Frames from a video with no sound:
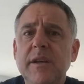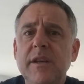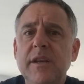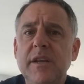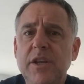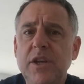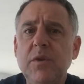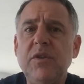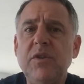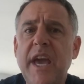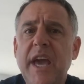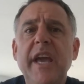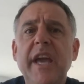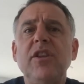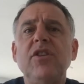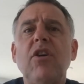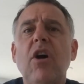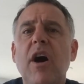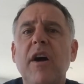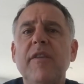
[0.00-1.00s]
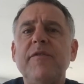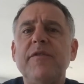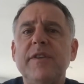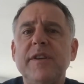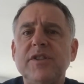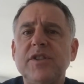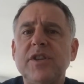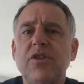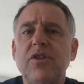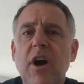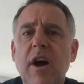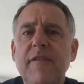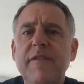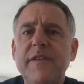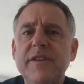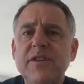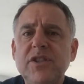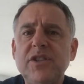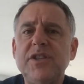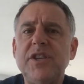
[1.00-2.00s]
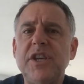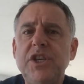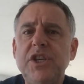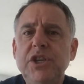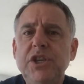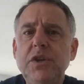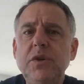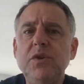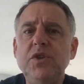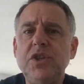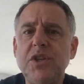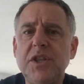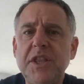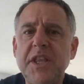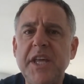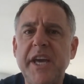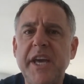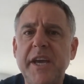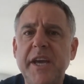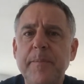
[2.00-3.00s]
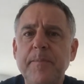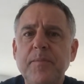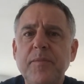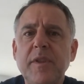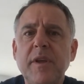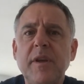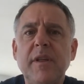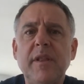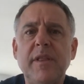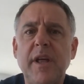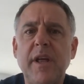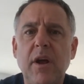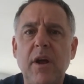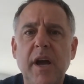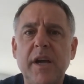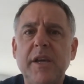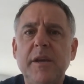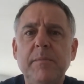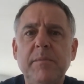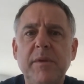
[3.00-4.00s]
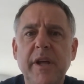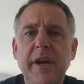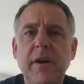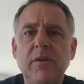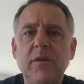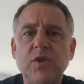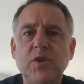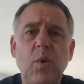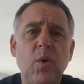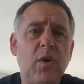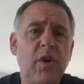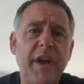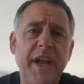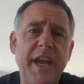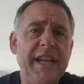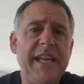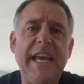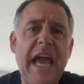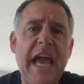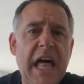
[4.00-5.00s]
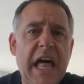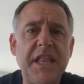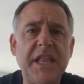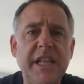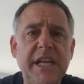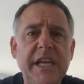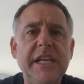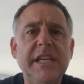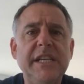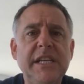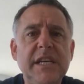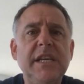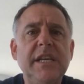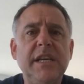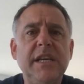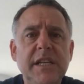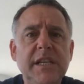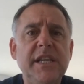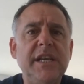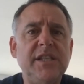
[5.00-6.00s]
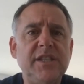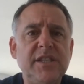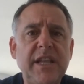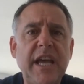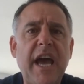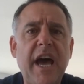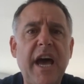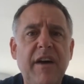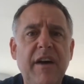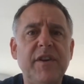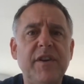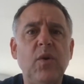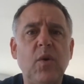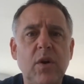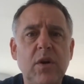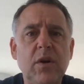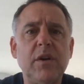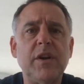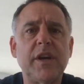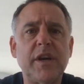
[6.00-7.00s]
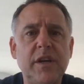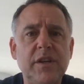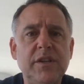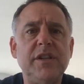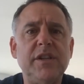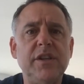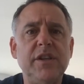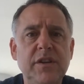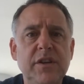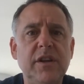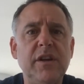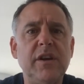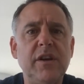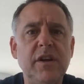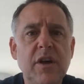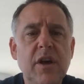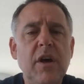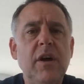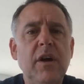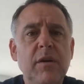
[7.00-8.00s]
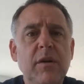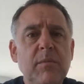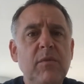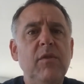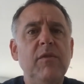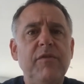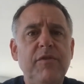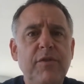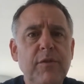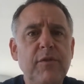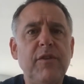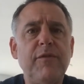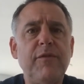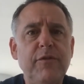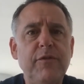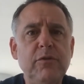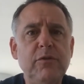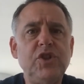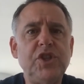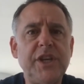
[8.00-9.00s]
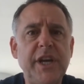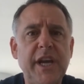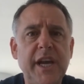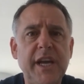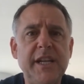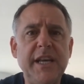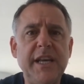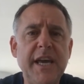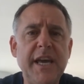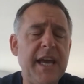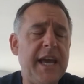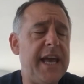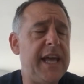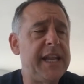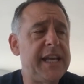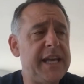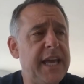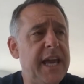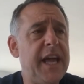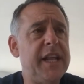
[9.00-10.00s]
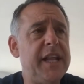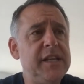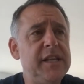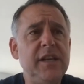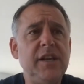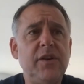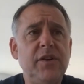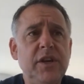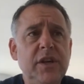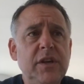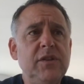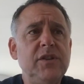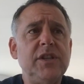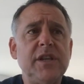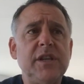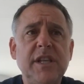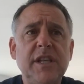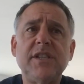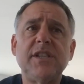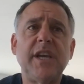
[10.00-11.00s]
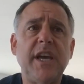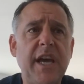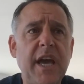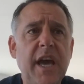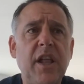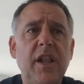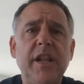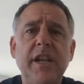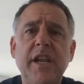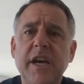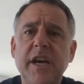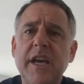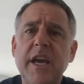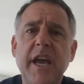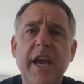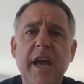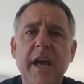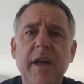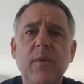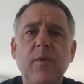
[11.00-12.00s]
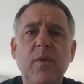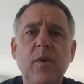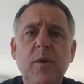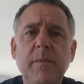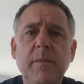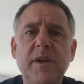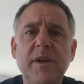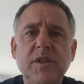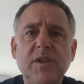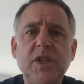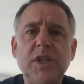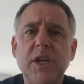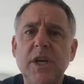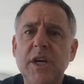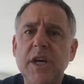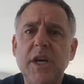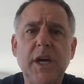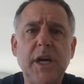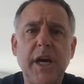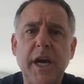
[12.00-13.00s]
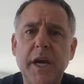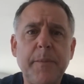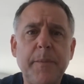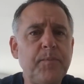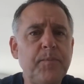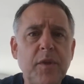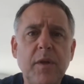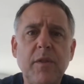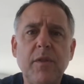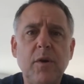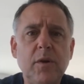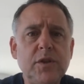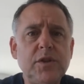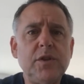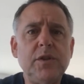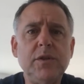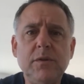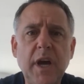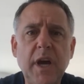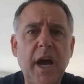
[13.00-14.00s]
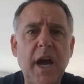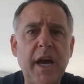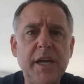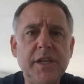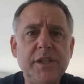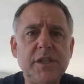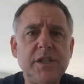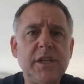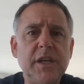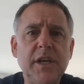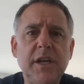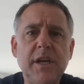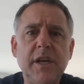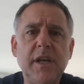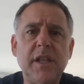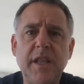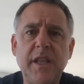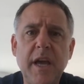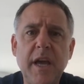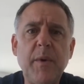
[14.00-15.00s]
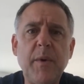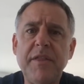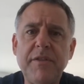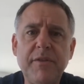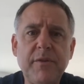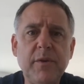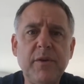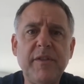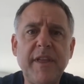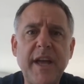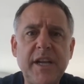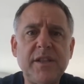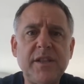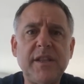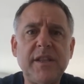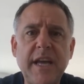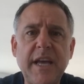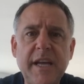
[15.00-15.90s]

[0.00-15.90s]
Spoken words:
you gain confidence. And confidence is a huge thing that hockey players or any athlete needs to have in order to continue to move through the food chain. And again, using, let's say, Elenek and Rubens, like those two guys, they went through that